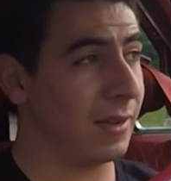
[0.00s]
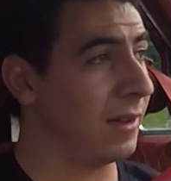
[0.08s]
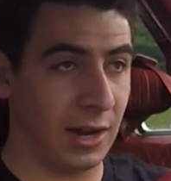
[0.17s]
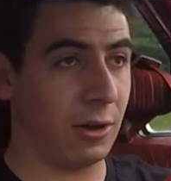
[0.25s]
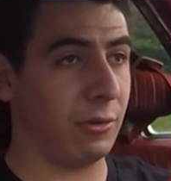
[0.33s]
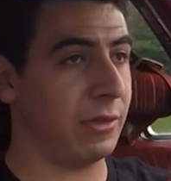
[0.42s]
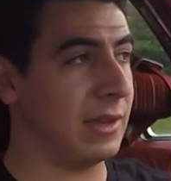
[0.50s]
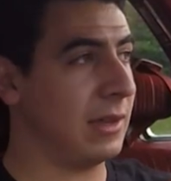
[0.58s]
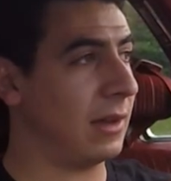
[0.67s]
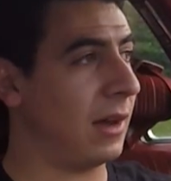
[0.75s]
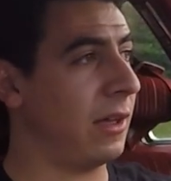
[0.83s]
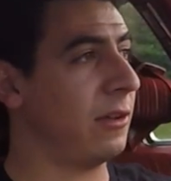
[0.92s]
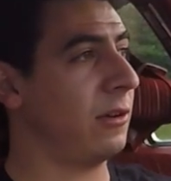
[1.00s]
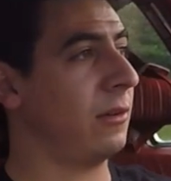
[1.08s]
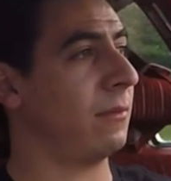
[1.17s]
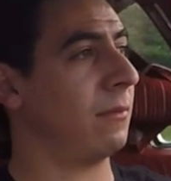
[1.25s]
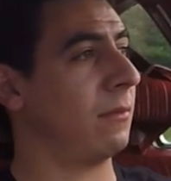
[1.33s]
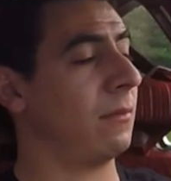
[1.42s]
Now, the
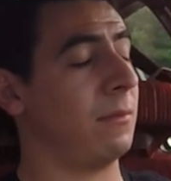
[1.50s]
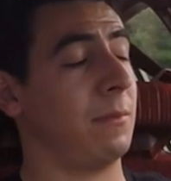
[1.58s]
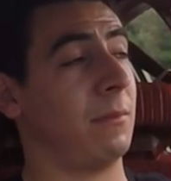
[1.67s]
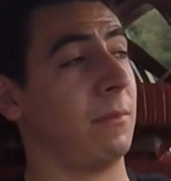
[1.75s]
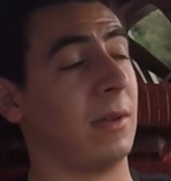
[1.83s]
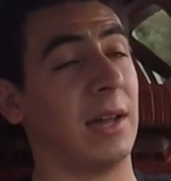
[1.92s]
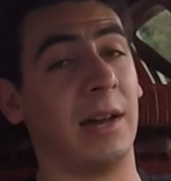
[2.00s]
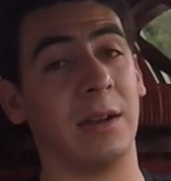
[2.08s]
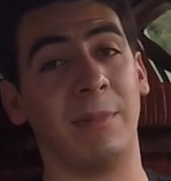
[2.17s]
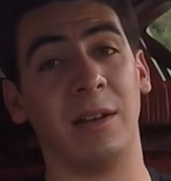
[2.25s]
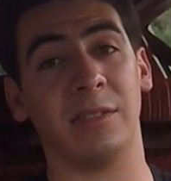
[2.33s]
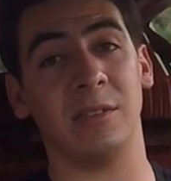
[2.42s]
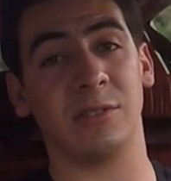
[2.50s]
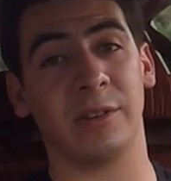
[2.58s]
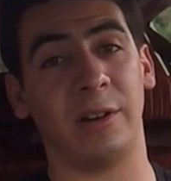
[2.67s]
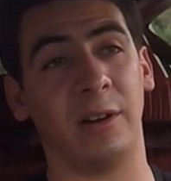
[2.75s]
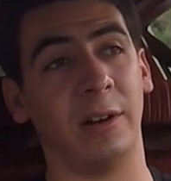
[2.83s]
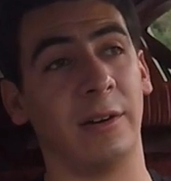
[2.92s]
other con about this
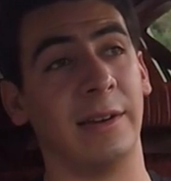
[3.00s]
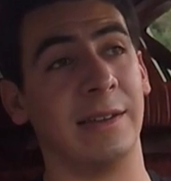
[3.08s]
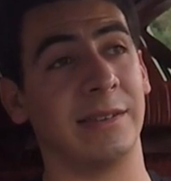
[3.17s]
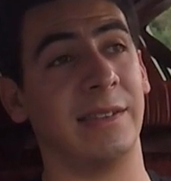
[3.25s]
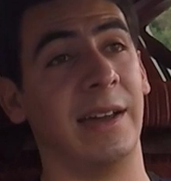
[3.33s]
car is